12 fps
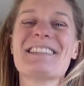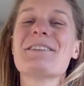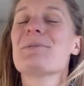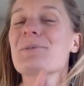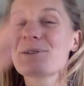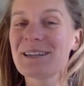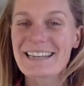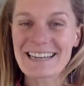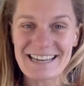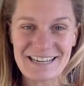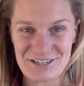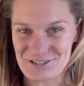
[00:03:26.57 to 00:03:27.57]
then we wouldn't
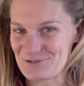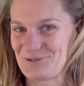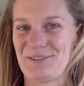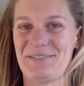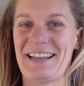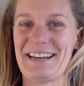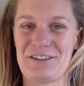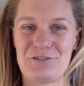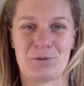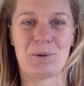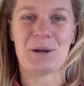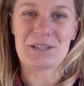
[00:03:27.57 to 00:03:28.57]
need to do all of that
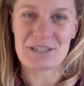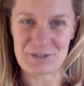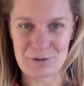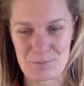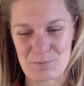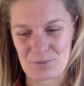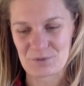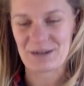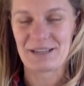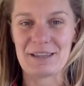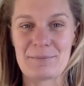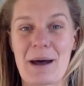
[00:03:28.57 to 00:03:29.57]
extra work to sort of
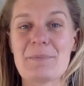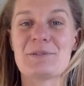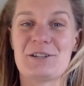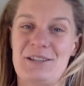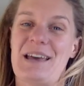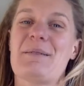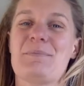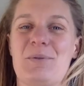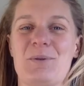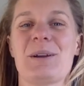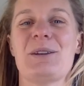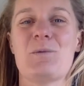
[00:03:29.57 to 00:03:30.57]
bring them up to that
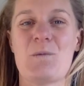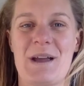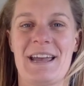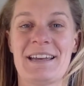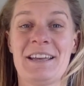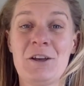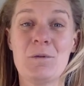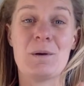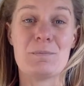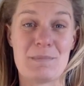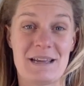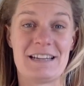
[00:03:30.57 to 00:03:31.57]
point where
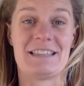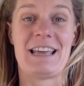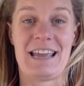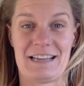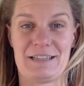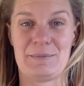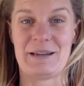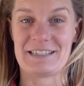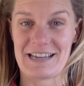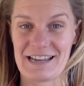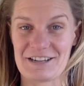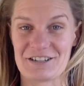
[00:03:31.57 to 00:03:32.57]
we're meeting their
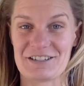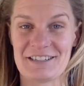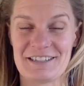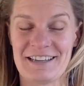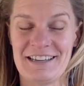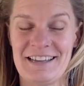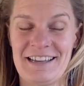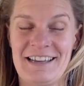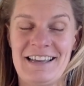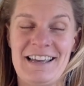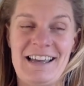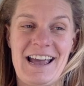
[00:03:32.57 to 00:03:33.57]
expectations.
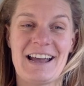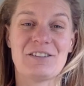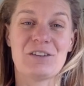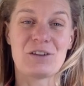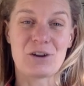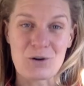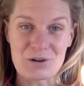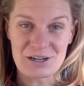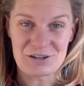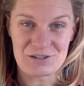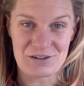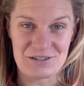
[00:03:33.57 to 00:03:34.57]
And so the
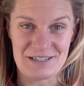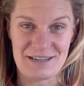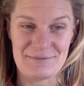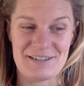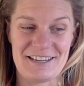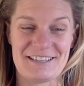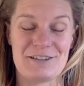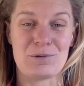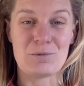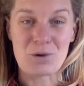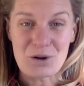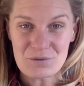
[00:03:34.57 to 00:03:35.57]
Goldilocks concept says that we
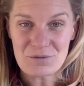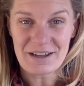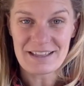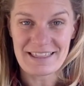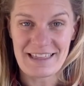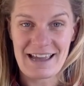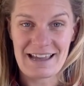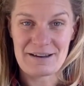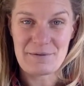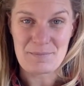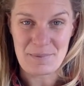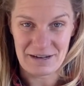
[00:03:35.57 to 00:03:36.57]
want to find that
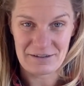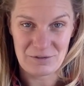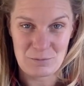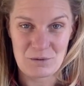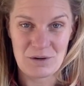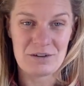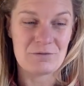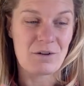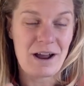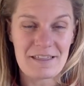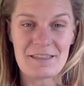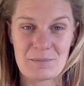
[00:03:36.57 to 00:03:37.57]
balance point
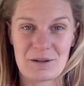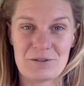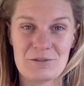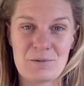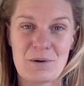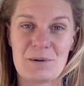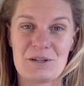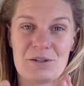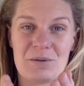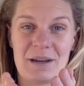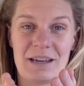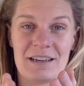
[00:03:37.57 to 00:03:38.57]
right in the middle where we're
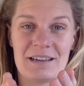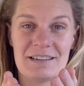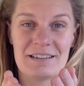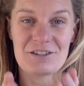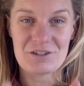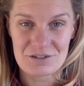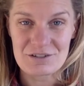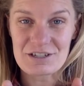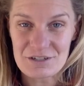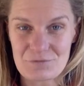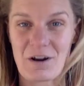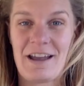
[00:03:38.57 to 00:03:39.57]
doing
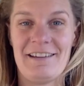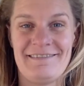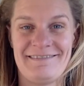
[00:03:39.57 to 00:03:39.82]
just right,